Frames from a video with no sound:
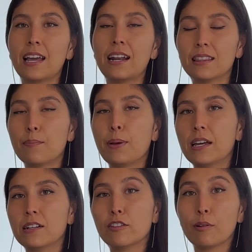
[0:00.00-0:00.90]
Getting the
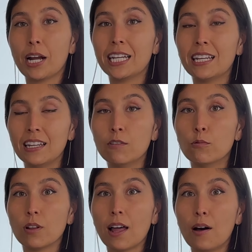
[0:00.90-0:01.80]
pan to the right heat
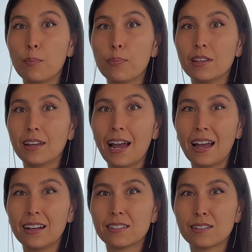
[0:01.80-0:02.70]
will help the
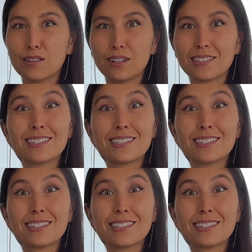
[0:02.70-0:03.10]
eggs not